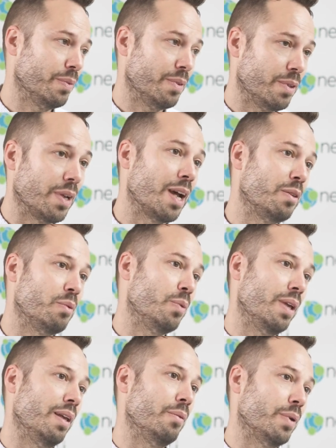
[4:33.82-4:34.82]
together
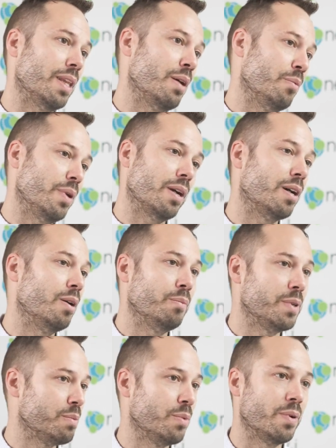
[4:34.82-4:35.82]
with them, we
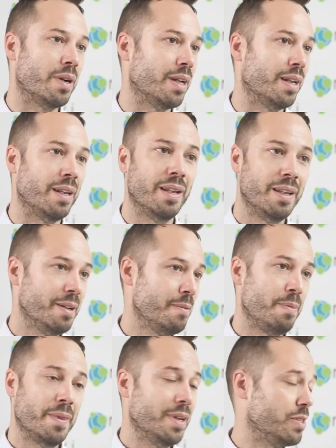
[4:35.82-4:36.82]
accomplish more in
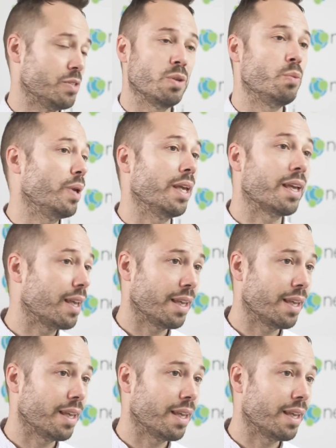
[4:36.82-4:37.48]
just a week.